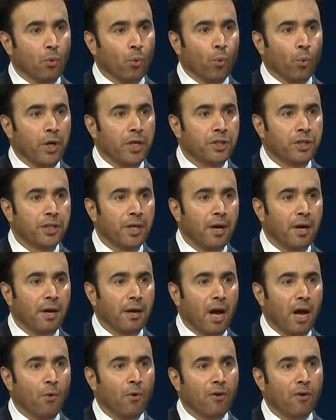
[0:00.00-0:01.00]
We
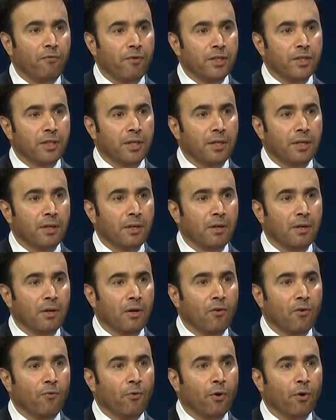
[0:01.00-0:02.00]
share our vision
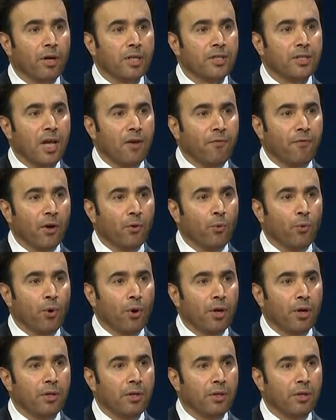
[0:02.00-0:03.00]
for a safer
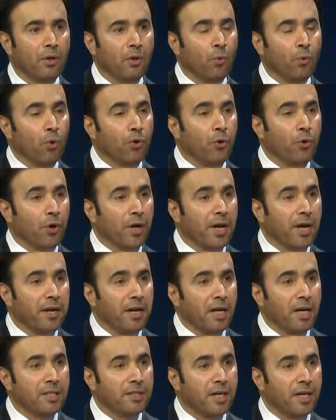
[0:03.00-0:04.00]
world with
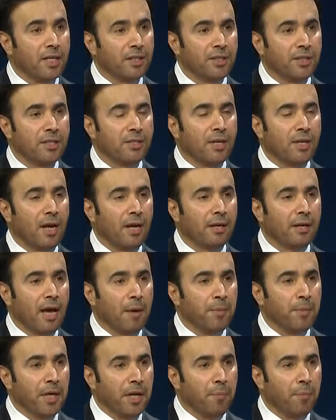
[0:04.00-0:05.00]
organizations like
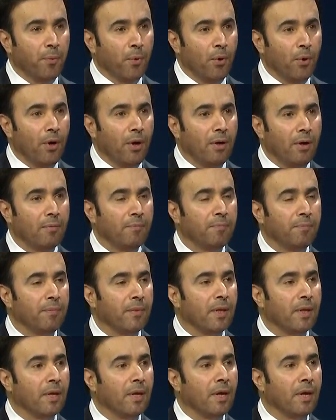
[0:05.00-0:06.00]
Ameripol,
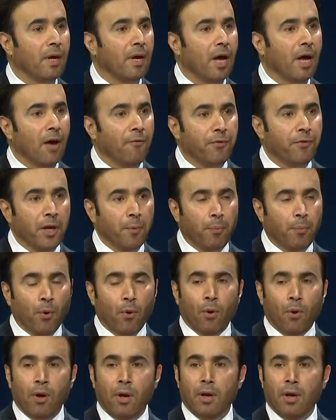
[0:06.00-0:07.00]

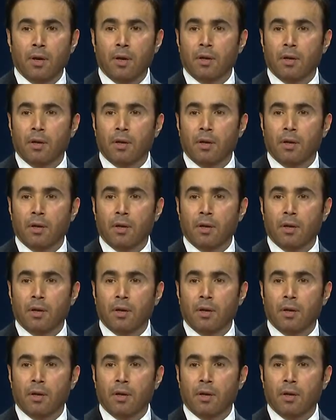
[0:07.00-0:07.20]
Afripol,